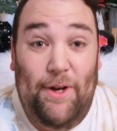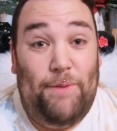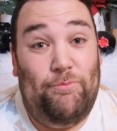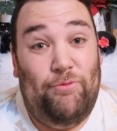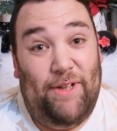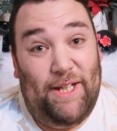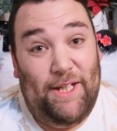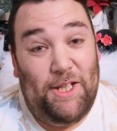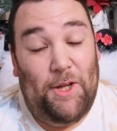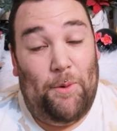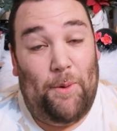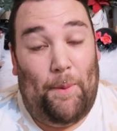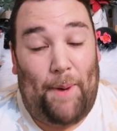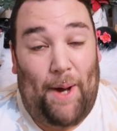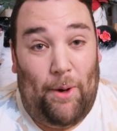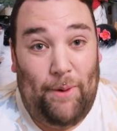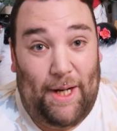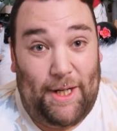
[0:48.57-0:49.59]
I am bringing you
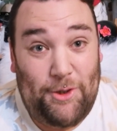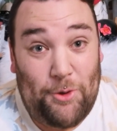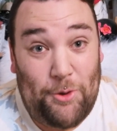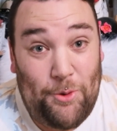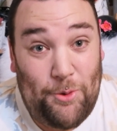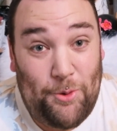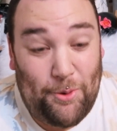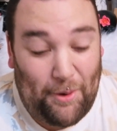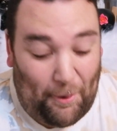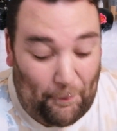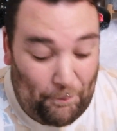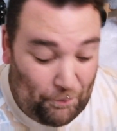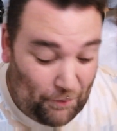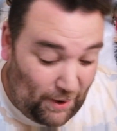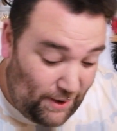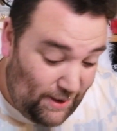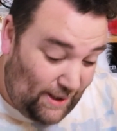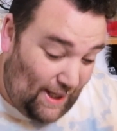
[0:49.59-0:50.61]
a Poundland haul.
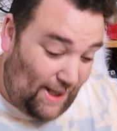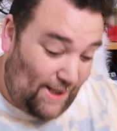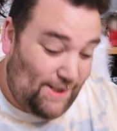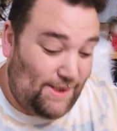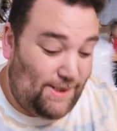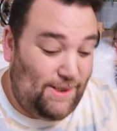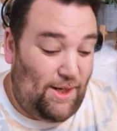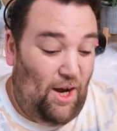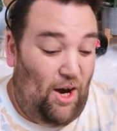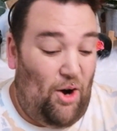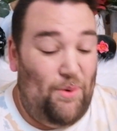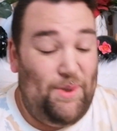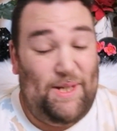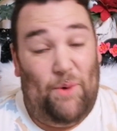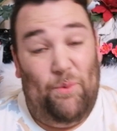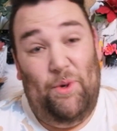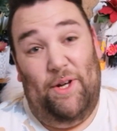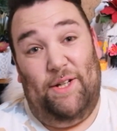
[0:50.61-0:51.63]
Yes, I
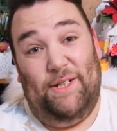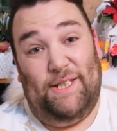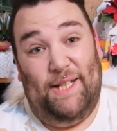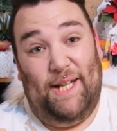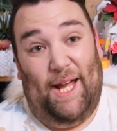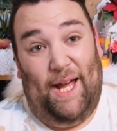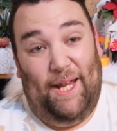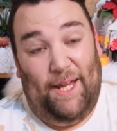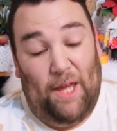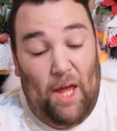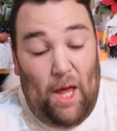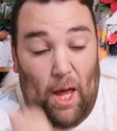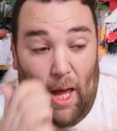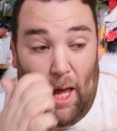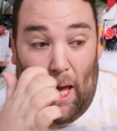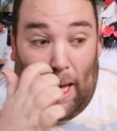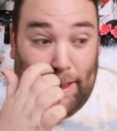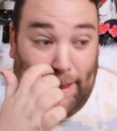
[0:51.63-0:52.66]
was at work today.
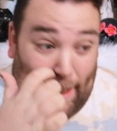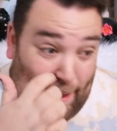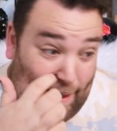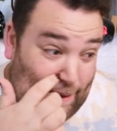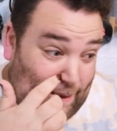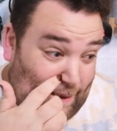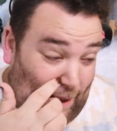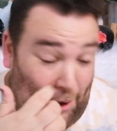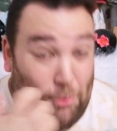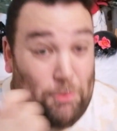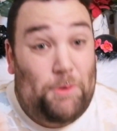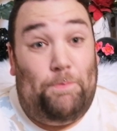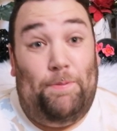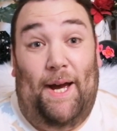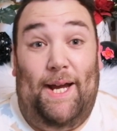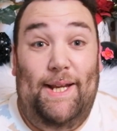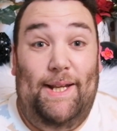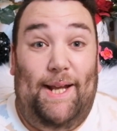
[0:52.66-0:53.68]
Yes, it was
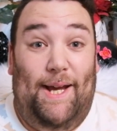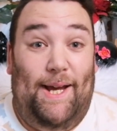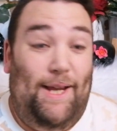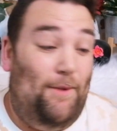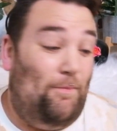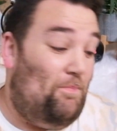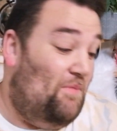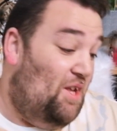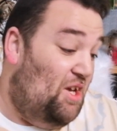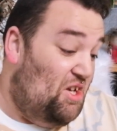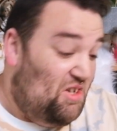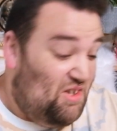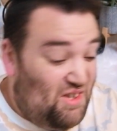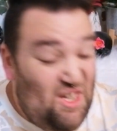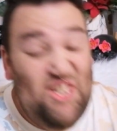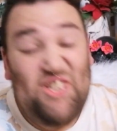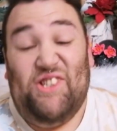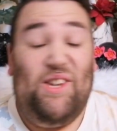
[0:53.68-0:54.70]
payday.
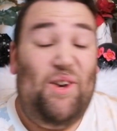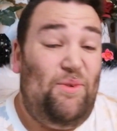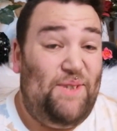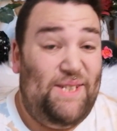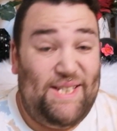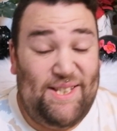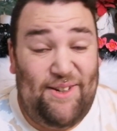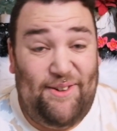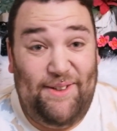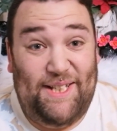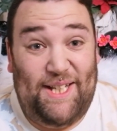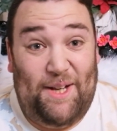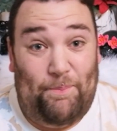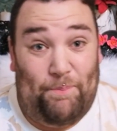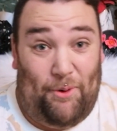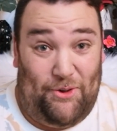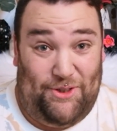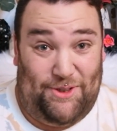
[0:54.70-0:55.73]
So I decided
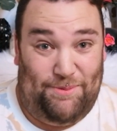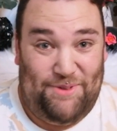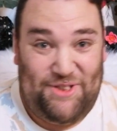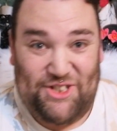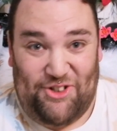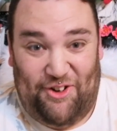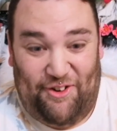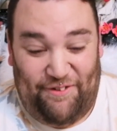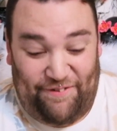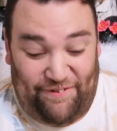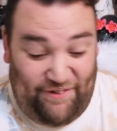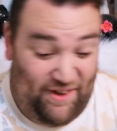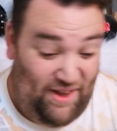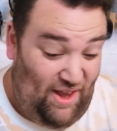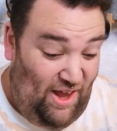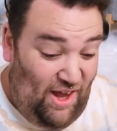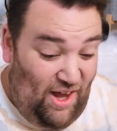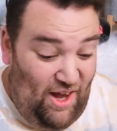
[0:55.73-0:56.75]
to buy some stuff.
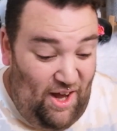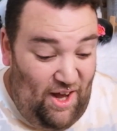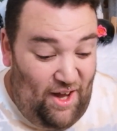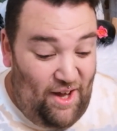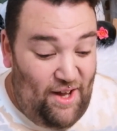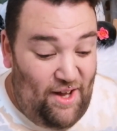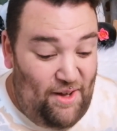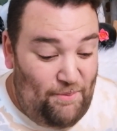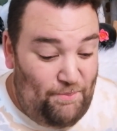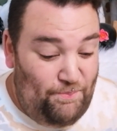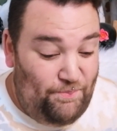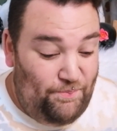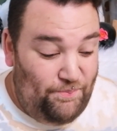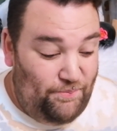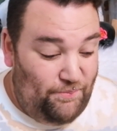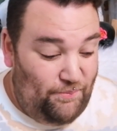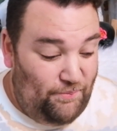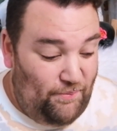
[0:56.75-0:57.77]

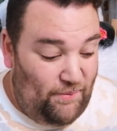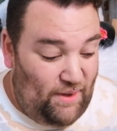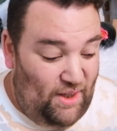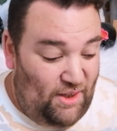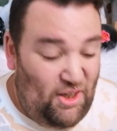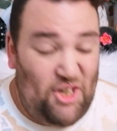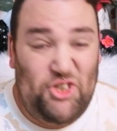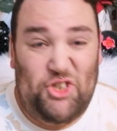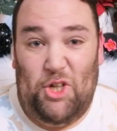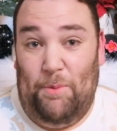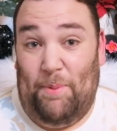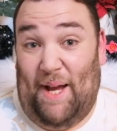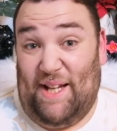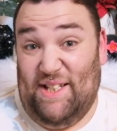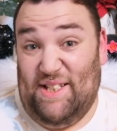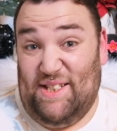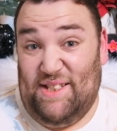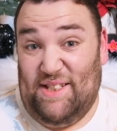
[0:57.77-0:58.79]
Got two
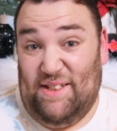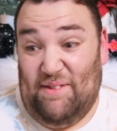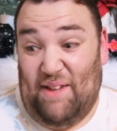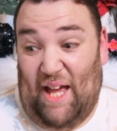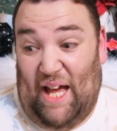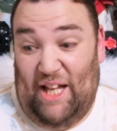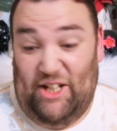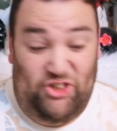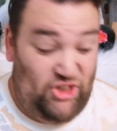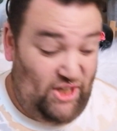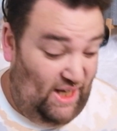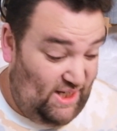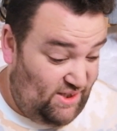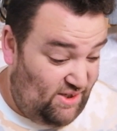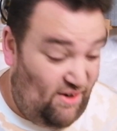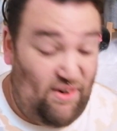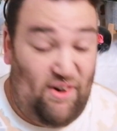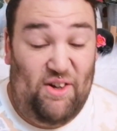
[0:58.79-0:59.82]
bags, and
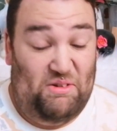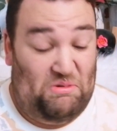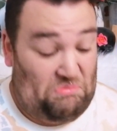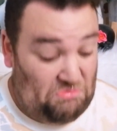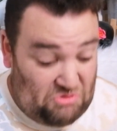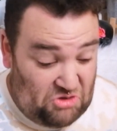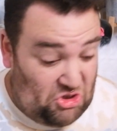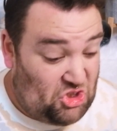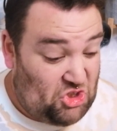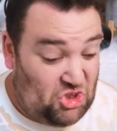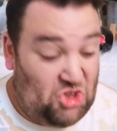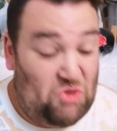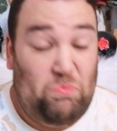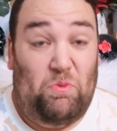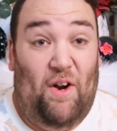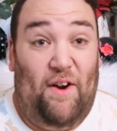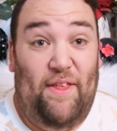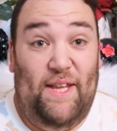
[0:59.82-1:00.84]
yes,
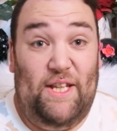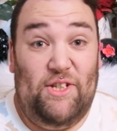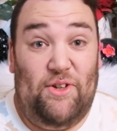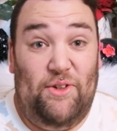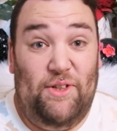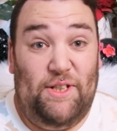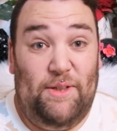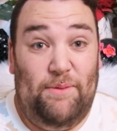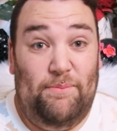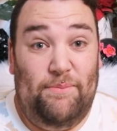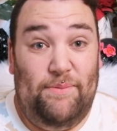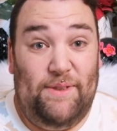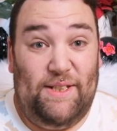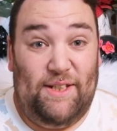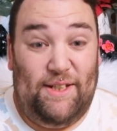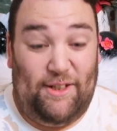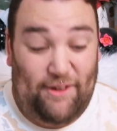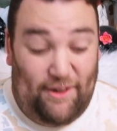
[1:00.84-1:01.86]
one of these
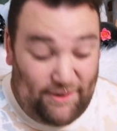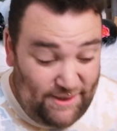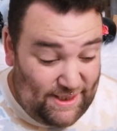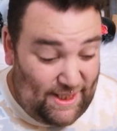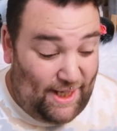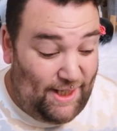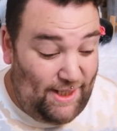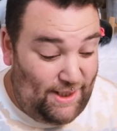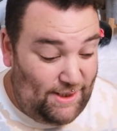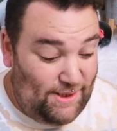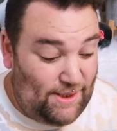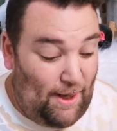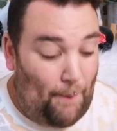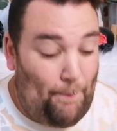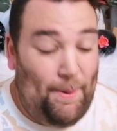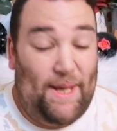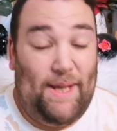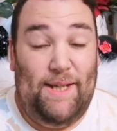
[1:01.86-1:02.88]
items contains
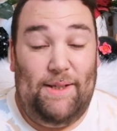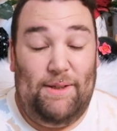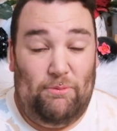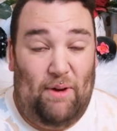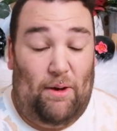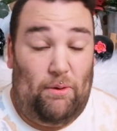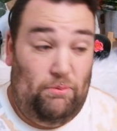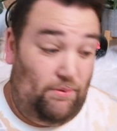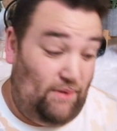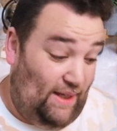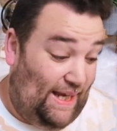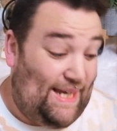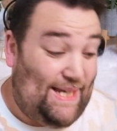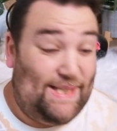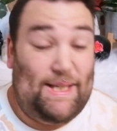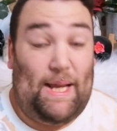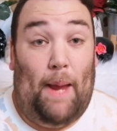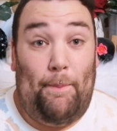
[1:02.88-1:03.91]
a piece, well,
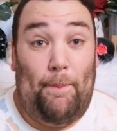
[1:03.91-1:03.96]
is